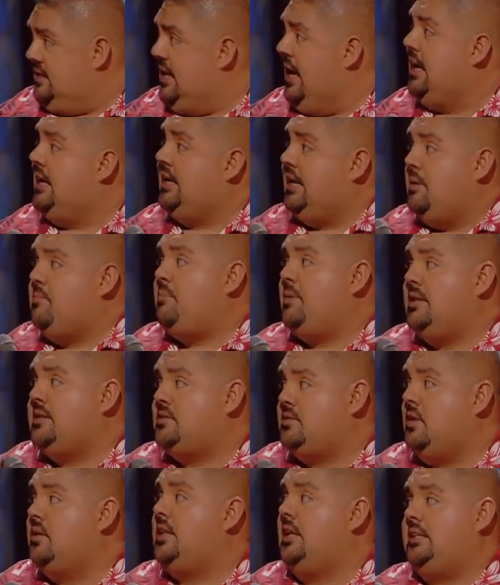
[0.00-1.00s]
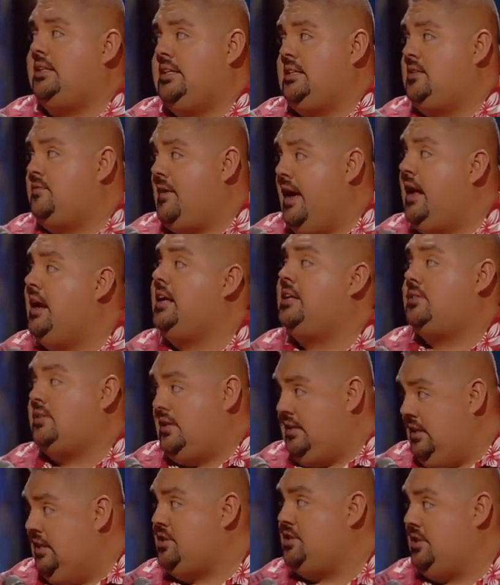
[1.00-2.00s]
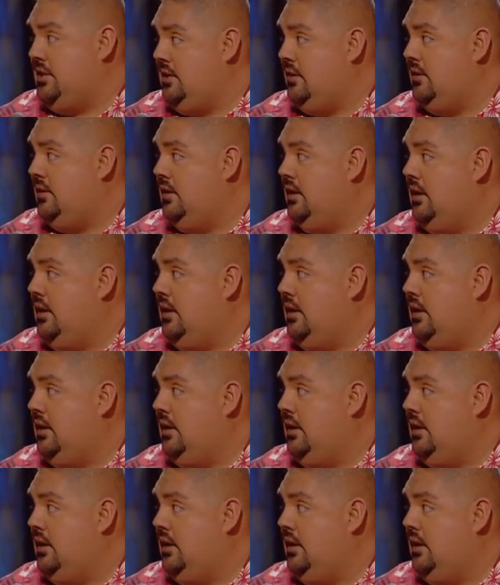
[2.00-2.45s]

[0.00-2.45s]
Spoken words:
They keep it so that it's very traditional.